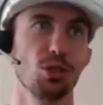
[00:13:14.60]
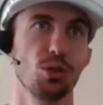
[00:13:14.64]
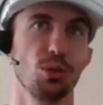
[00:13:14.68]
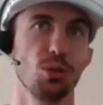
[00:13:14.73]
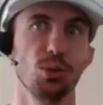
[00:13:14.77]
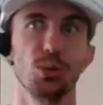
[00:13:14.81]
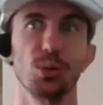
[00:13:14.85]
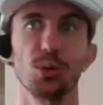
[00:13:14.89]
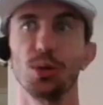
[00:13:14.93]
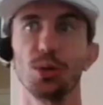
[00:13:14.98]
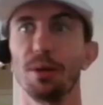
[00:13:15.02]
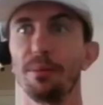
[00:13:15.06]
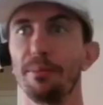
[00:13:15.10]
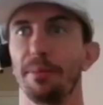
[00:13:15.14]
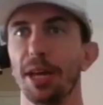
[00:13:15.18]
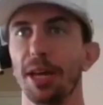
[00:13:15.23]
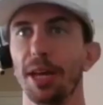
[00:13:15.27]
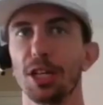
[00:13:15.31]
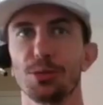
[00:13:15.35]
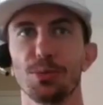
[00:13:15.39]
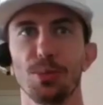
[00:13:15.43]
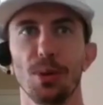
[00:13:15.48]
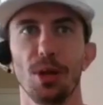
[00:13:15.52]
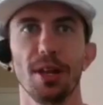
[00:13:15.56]
school and
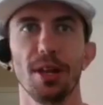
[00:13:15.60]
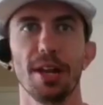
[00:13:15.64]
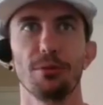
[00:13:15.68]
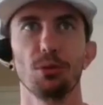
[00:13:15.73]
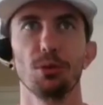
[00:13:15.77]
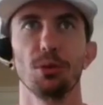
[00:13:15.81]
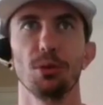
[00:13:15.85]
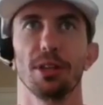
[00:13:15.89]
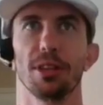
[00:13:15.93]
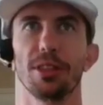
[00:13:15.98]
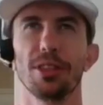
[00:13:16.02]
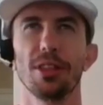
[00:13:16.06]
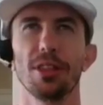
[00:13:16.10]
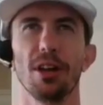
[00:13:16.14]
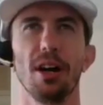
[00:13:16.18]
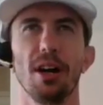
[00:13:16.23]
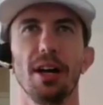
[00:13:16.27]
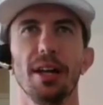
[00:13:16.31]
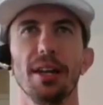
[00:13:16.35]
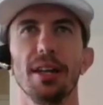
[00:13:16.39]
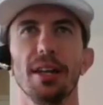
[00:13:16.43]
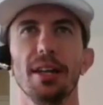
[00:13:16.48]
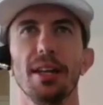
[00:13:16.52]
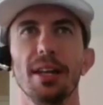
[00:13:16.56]
baseball. I never really
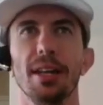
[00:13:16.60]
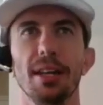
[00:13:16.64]
thought,